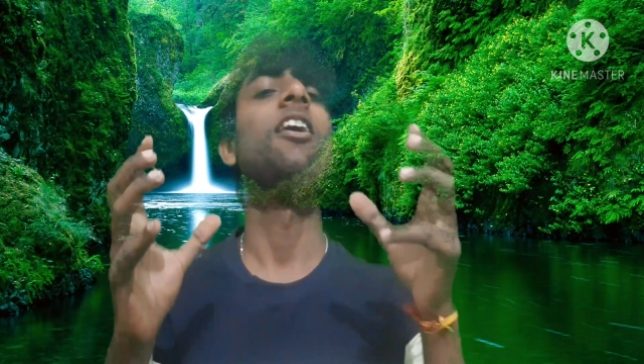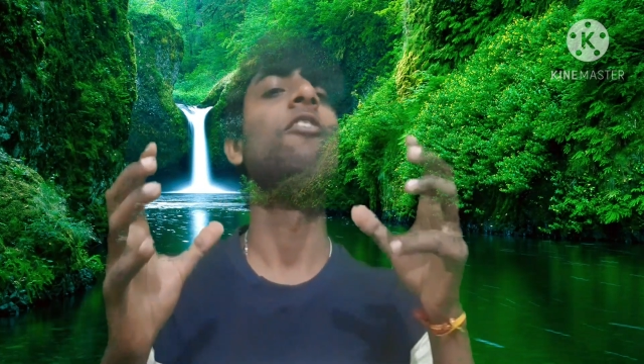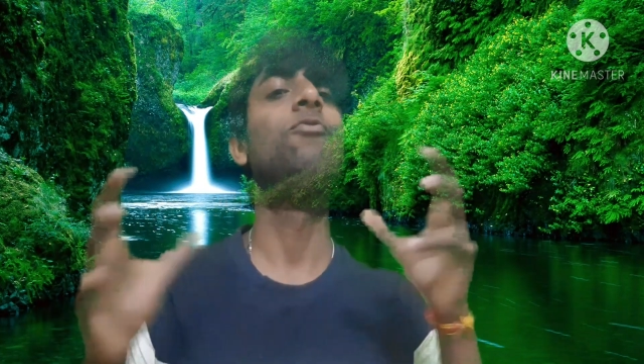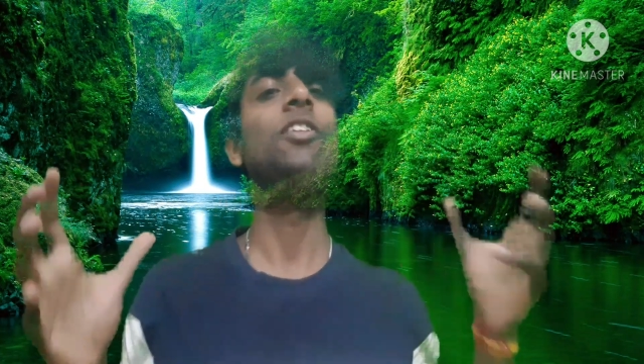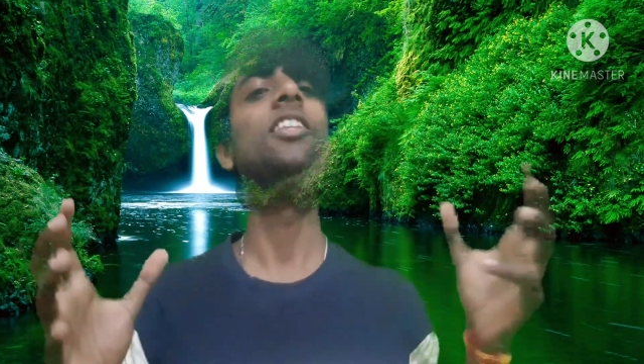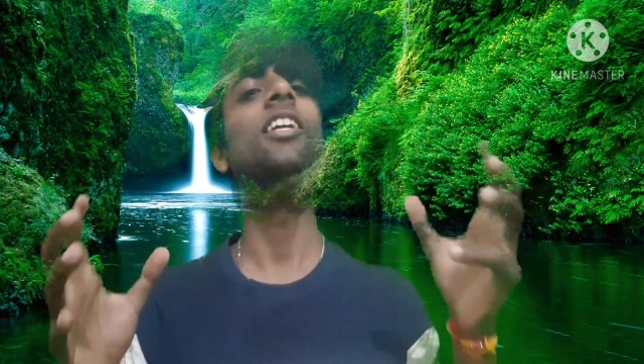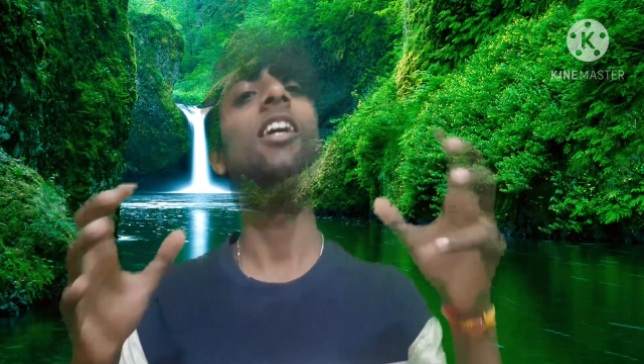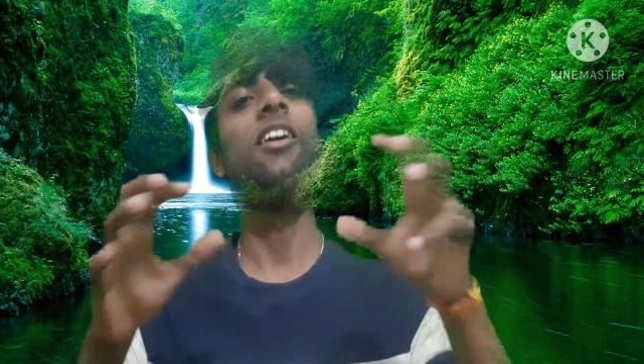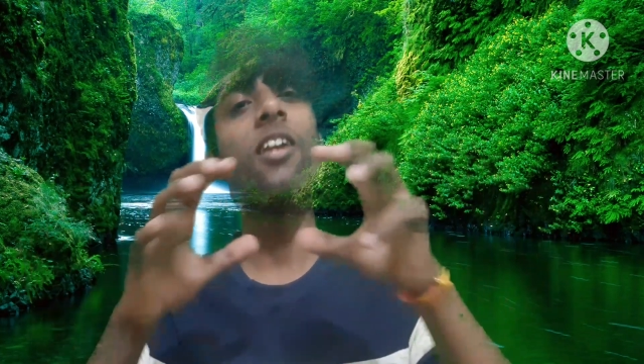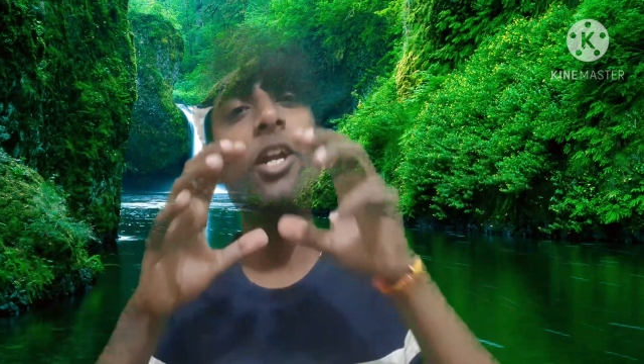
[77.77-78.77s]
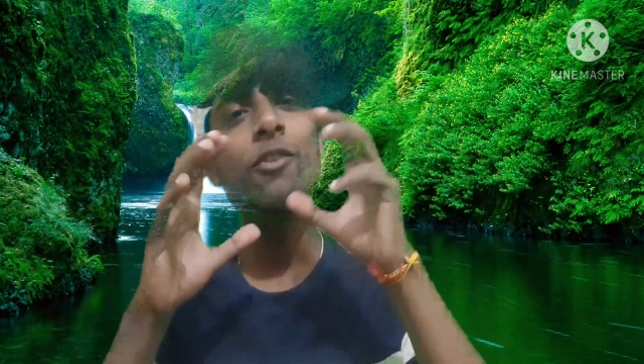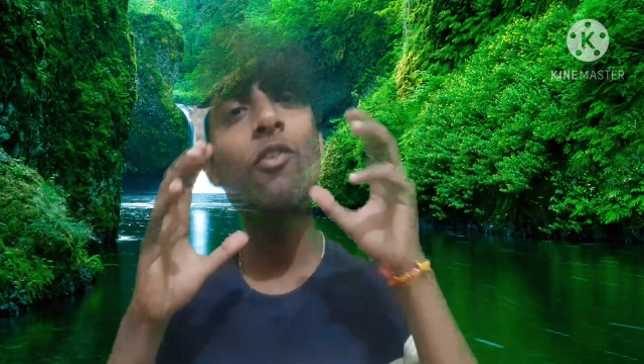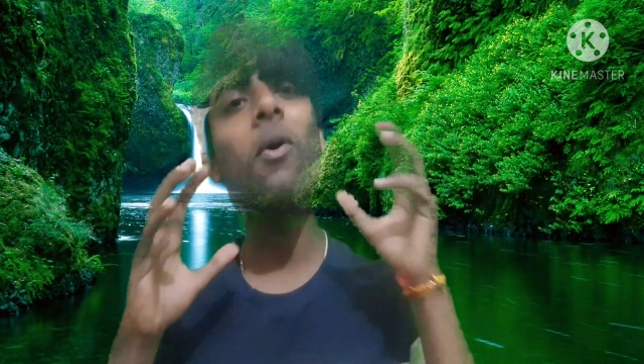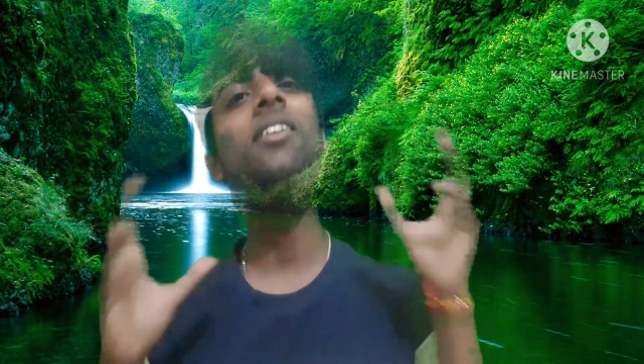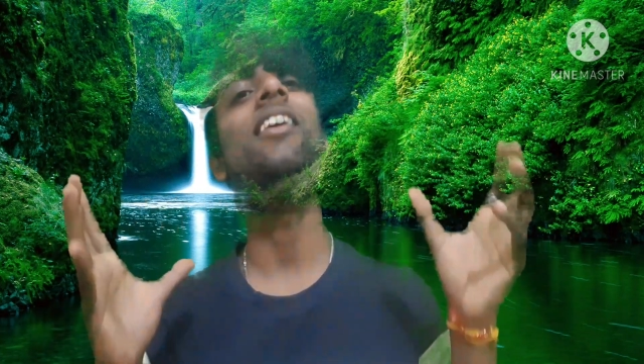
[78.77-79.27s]
with the relative
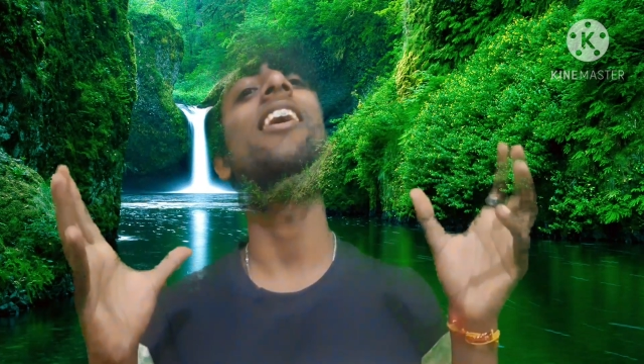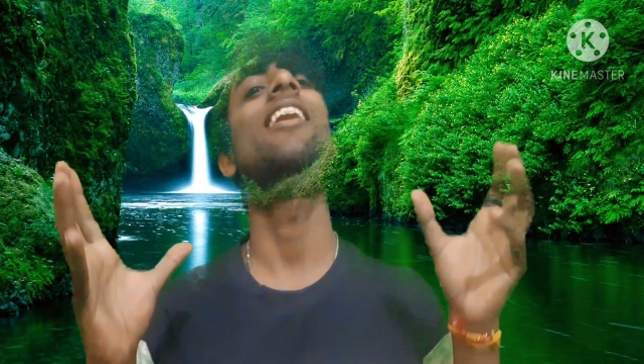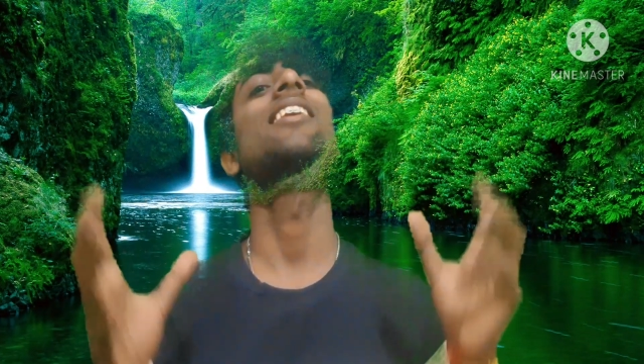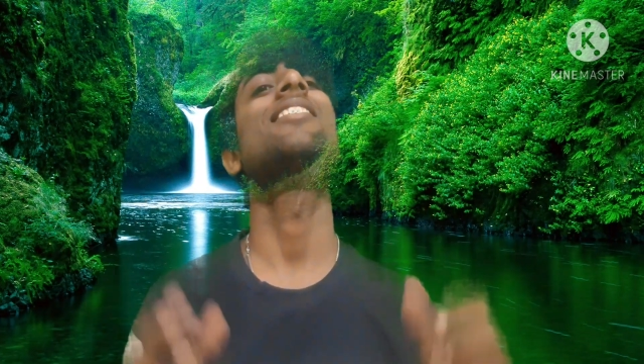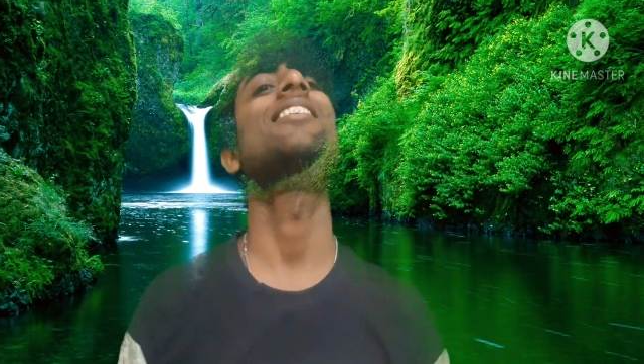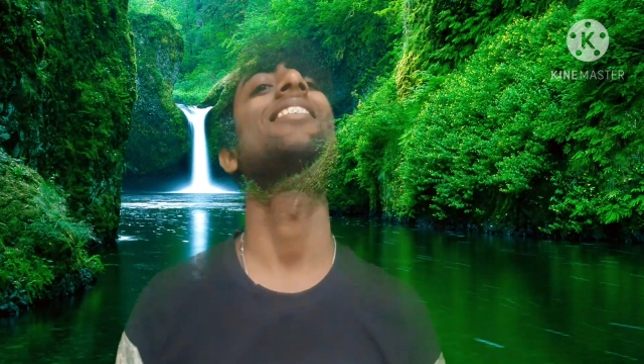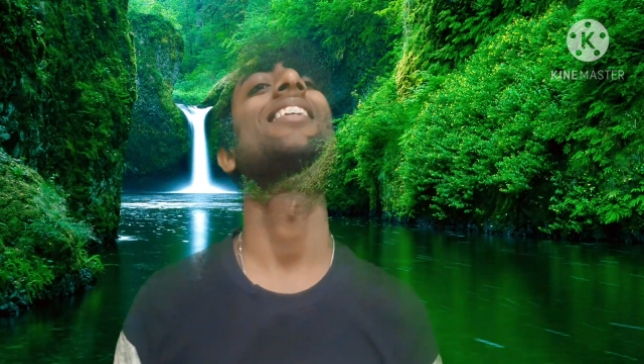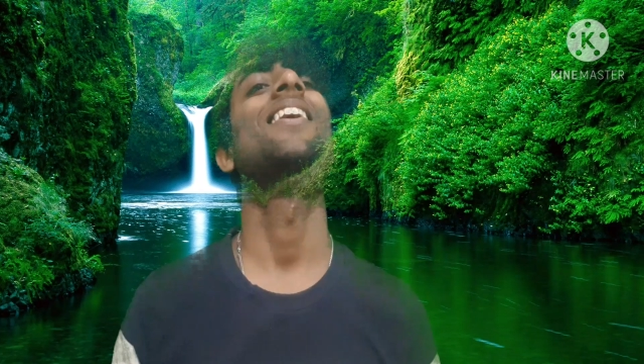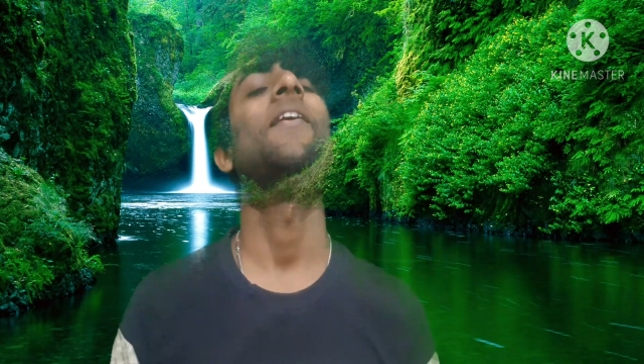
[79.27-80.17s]
of other galaxies.